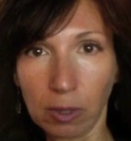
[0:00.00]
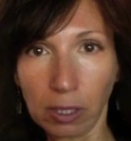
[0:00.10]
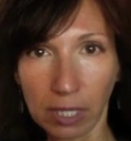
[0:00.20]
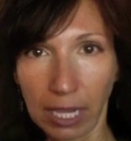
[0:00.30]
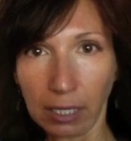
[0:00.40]

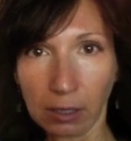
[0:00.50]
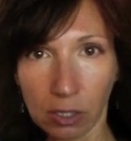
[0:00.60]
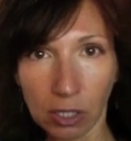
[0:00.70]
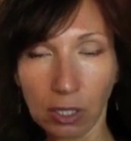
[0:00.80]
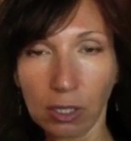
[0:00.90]

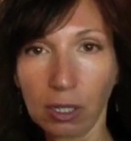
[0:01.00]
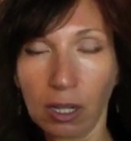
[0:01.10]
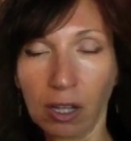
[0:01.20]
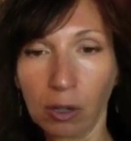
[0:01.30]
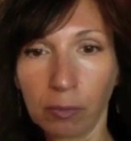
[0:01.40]
attained
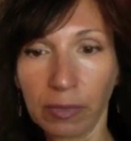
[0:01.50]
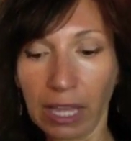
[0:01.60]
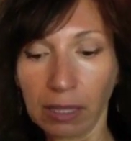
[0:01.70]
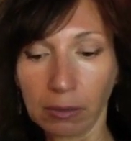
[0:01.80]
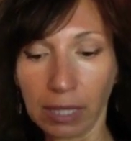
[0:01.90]
um,
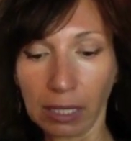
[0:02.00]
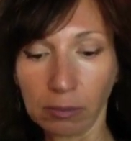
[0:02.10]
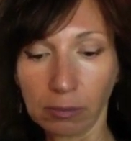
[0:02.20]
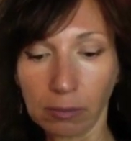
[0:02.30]
that, that